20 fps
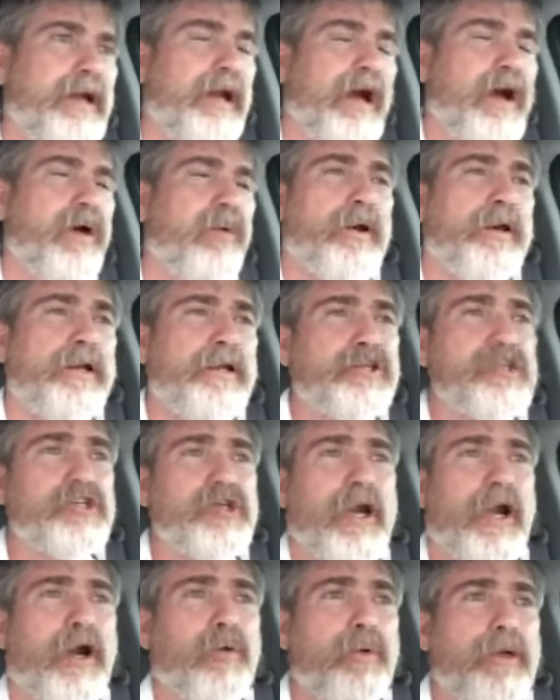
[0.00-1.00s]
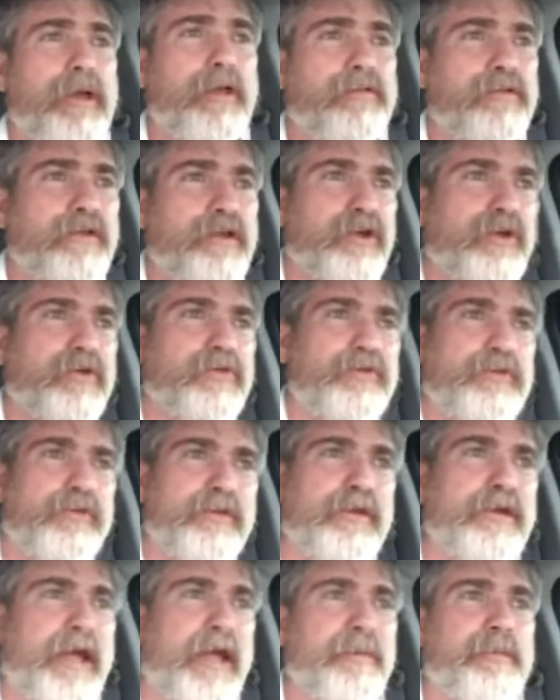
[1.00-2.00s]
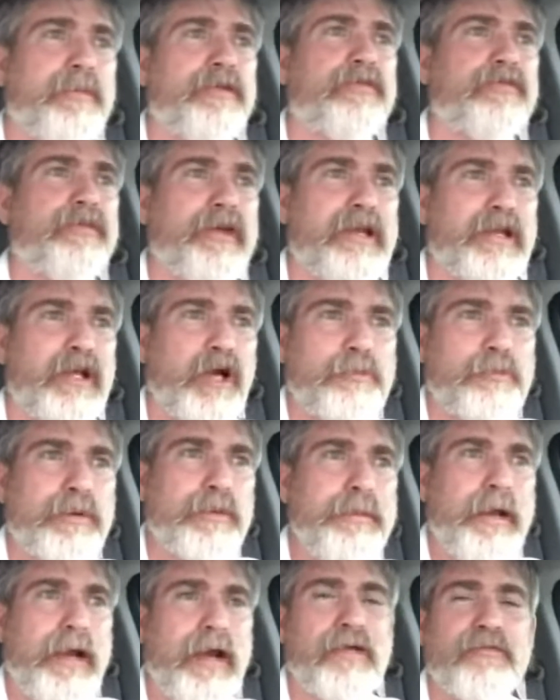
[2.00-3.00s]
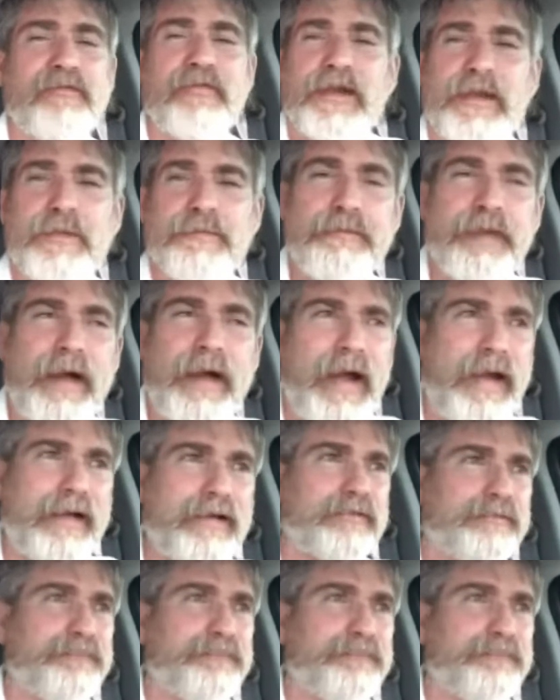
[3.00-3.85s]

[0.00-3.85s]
I wanted to share with you the name of the video, Prepare for Impact.